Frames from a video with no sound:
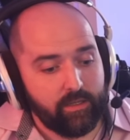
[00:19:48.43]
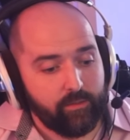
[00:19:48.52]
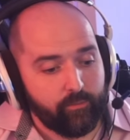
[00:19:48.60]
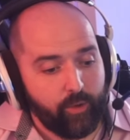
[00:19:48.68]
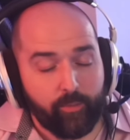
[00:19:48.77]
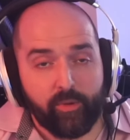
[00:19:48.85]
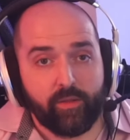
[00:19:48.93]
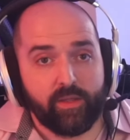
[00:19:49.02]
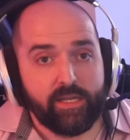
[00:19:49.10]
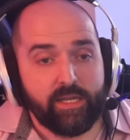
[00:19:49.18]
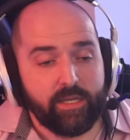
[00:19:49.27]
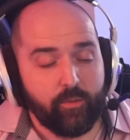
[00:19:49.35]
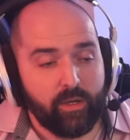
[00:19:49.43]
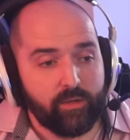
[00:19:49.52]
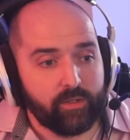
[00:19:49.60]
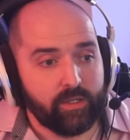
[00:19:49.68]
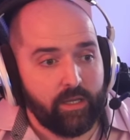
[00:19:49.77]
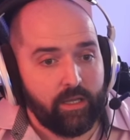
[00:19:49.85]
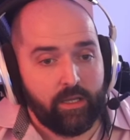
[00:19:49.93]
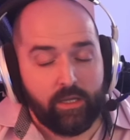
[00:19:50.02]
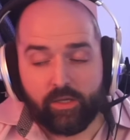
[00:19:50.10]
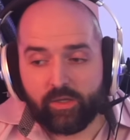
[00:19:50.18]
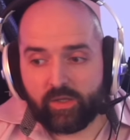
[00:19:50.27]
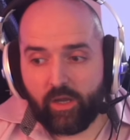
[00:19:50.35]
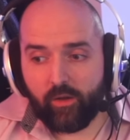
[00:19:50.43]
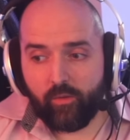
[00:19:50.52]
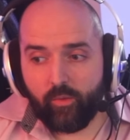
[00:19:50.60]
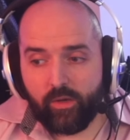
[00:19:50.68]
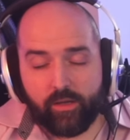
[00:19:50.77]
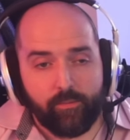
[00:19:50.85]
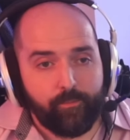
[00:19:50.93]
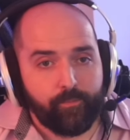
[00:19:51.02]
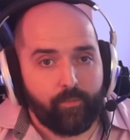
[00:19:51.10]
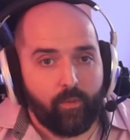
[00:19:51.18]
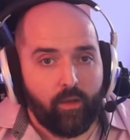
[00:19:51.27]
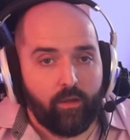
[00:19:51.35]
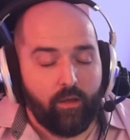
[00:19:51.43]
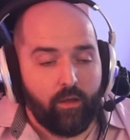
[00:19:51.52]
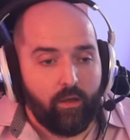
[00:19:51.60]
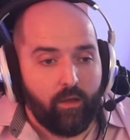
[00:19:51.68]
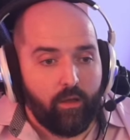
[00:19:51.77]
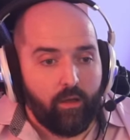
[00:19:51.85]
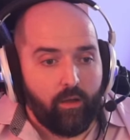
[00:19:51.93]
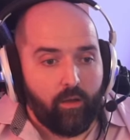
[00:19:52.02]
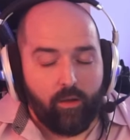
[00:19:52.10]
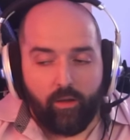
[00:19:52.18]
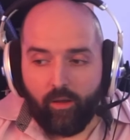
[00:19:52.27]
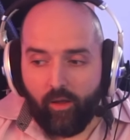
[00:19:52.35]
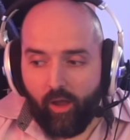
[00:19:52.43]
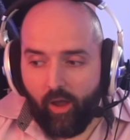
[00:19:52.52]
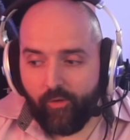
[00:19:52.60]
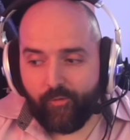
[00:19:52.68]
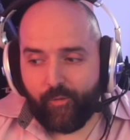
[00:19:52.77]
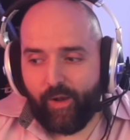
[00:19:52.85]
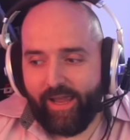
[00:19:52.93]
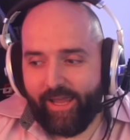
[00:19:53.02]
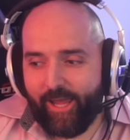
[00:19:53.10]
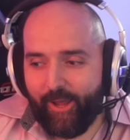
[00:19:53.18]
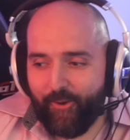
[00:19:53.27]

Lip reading: probably on the DD wheels. So hopefully you